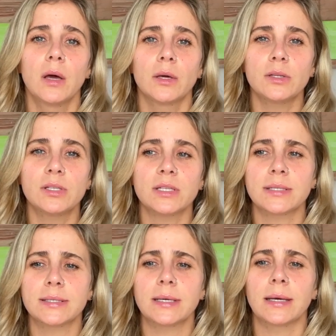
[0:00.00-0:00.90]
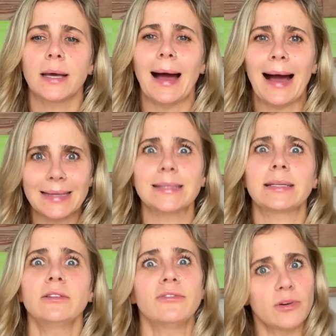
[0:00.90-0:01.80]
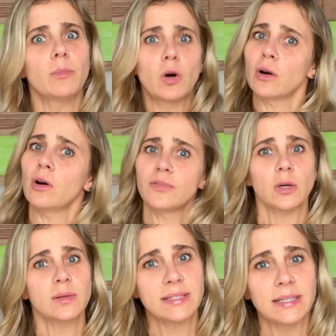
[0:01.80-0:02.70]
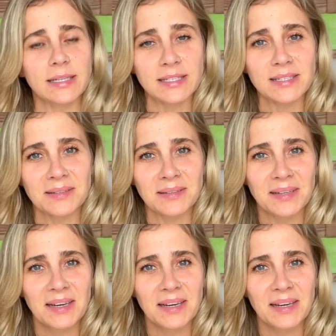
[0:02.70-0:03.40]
you just asking for more of those things